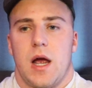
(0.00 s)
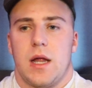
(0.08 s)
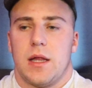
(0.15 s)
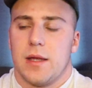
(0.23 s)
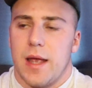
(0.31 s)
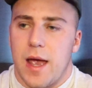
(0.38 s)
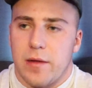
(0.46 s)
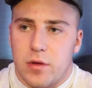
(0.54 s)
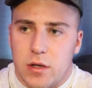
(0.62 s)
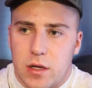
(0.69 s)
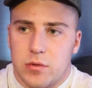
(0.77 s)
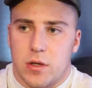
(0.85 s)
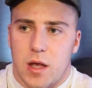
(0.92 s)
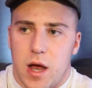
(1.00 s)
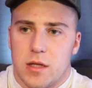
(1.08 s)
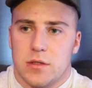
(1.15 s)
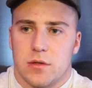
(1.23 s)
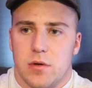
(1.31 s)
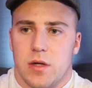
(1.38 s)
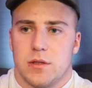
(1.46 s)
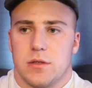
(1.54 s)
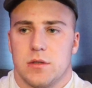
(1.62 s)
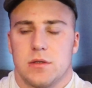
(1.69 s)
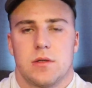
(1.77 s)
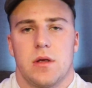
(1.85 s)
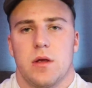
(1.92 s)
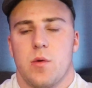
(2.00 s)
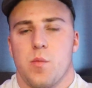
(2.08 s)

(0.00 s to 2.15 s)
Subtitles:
And then they have to deal with the consequences.